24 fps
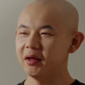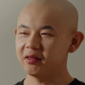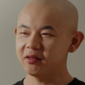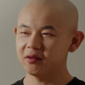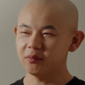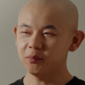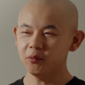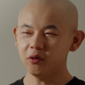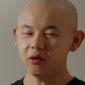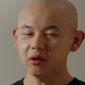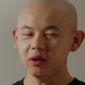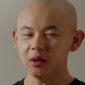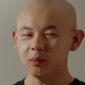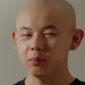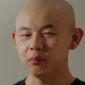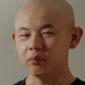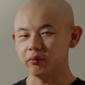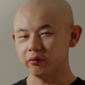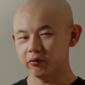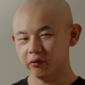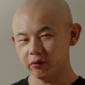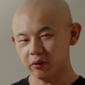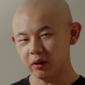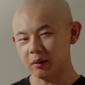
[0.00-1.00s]
smaller
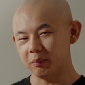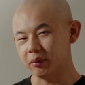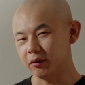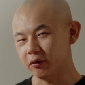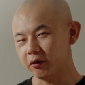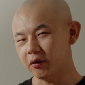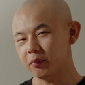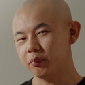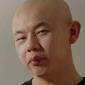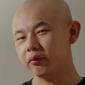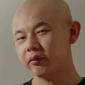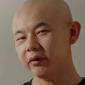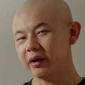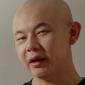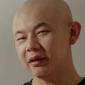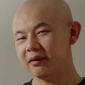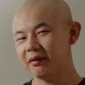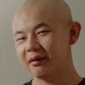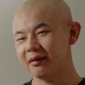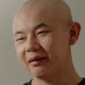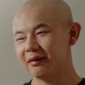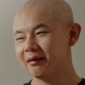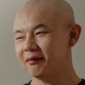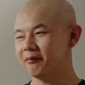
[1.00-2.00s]

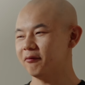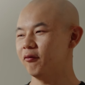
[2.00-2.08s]
blueprint